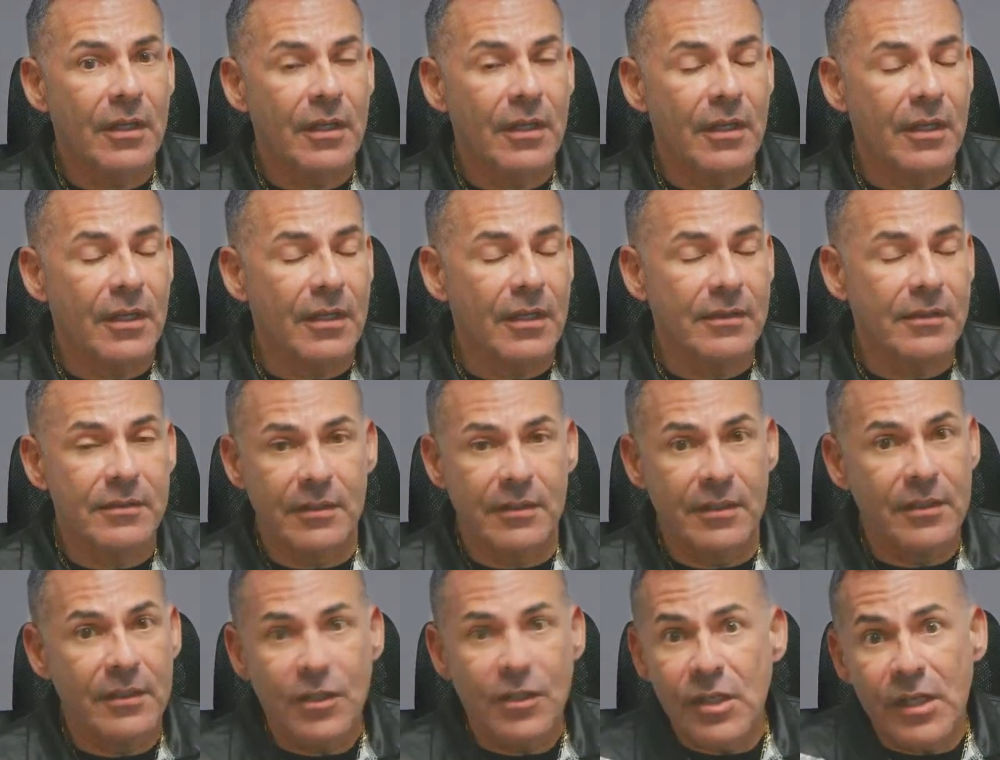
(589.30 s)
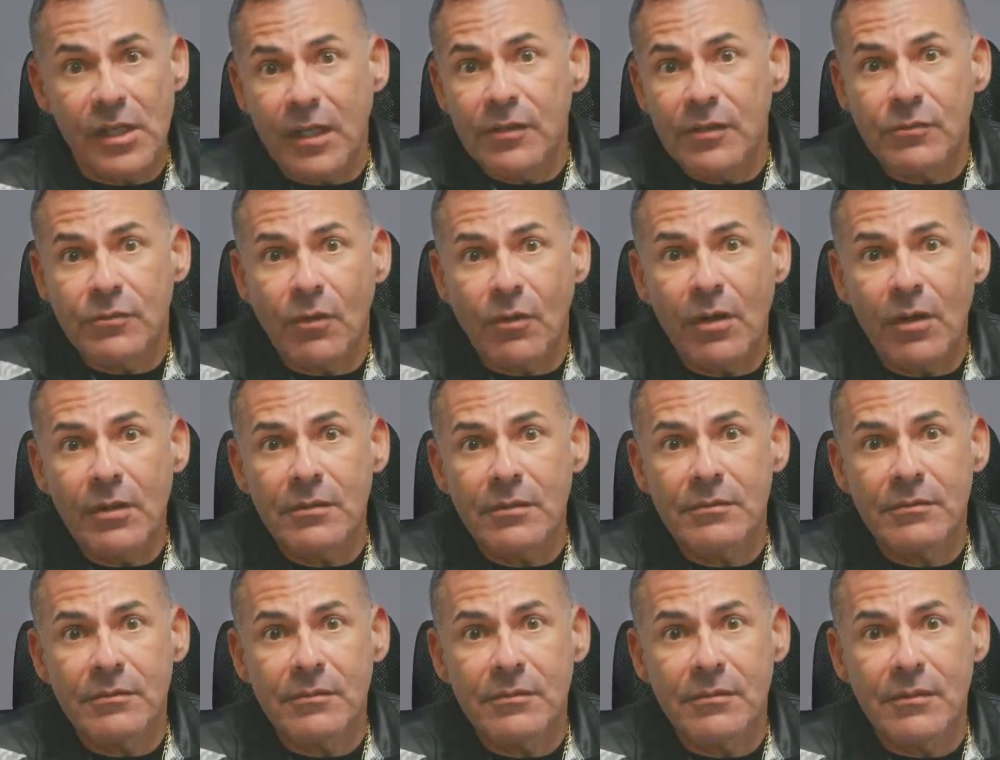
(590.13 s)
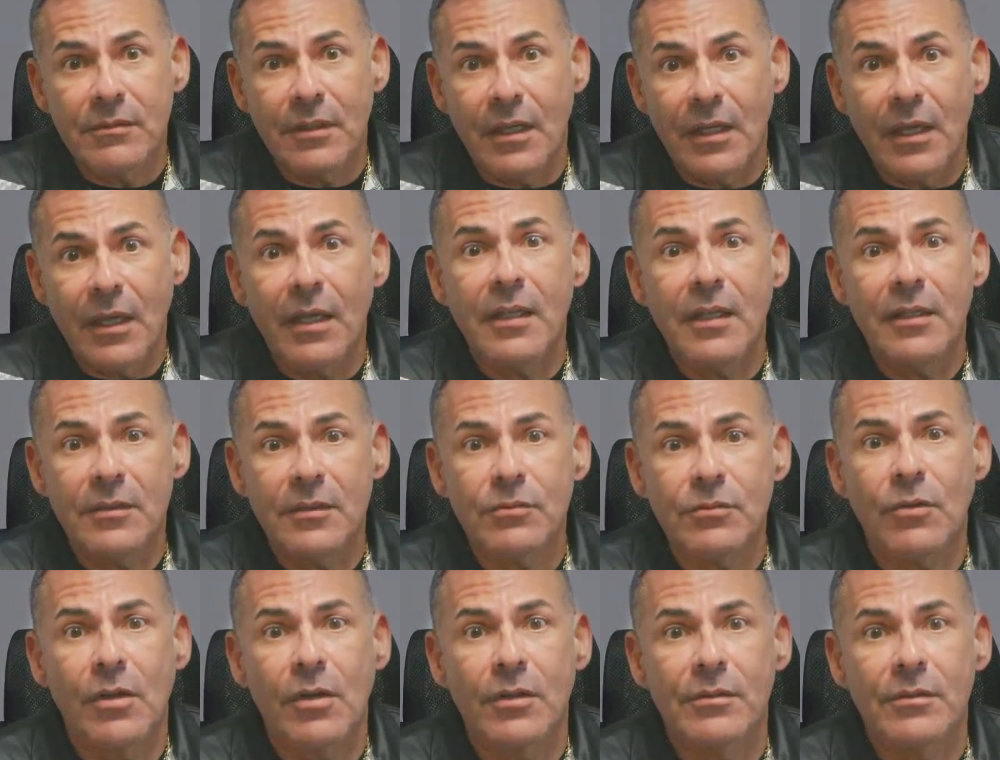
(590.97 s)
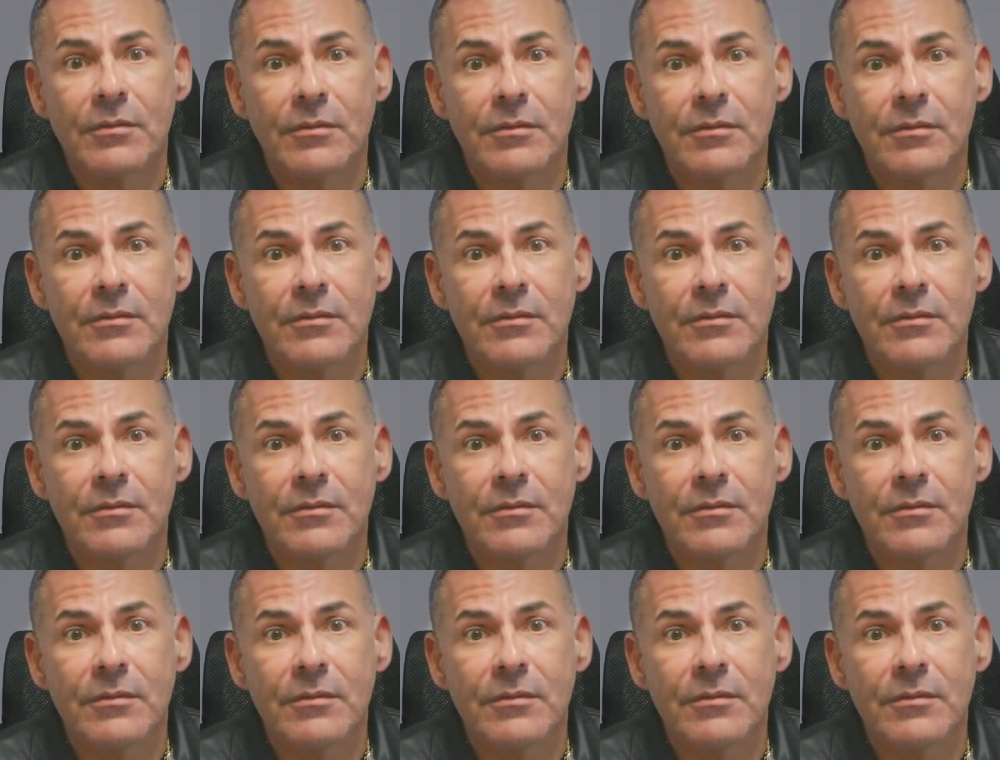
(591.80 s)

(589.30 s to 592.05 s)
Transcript: it is wrong. It is wrong.